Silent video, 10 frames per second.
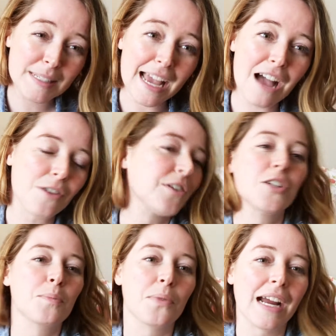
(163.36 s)
down
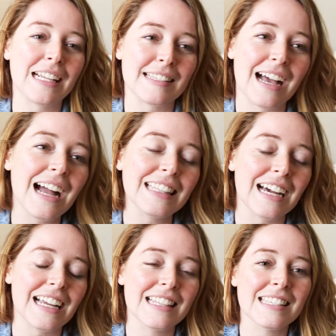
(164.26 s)
your brightest
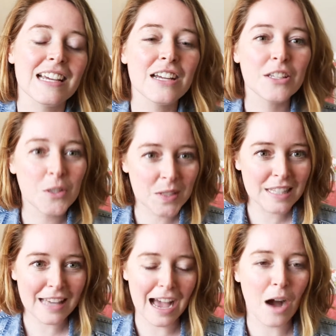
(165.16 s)
highlights using
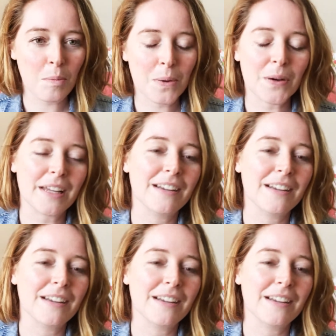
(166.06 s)
the output